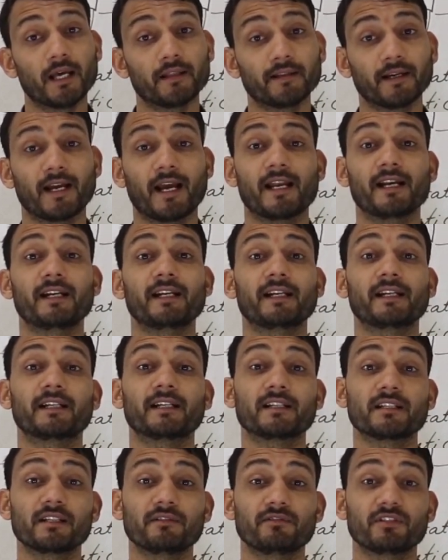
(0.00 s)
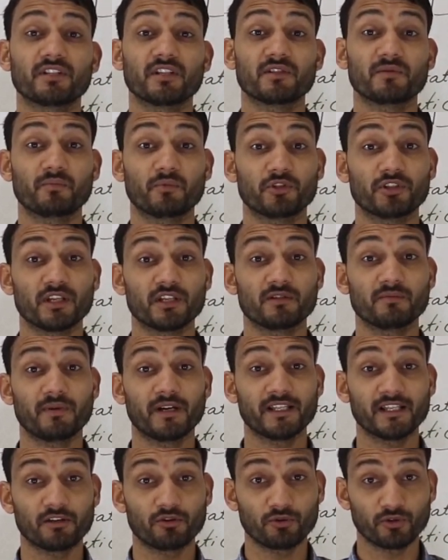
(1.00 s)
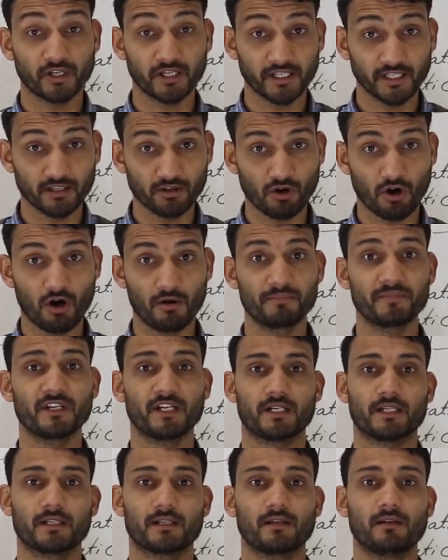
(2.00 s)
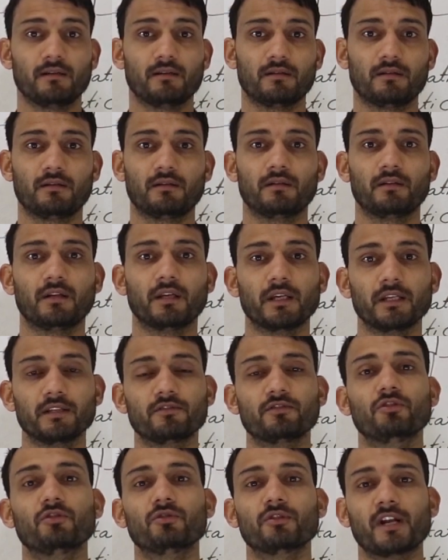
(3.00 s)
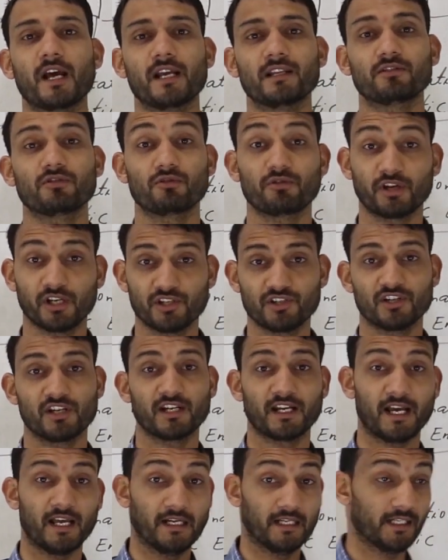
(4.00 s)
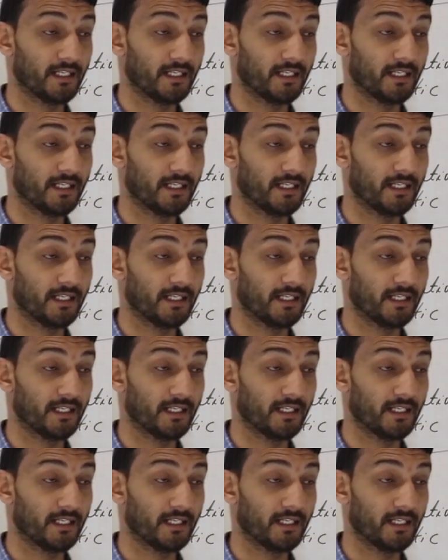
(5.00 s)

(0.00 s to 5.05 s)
and the kinetic energy which is possessed by the rotating objects is known as rotational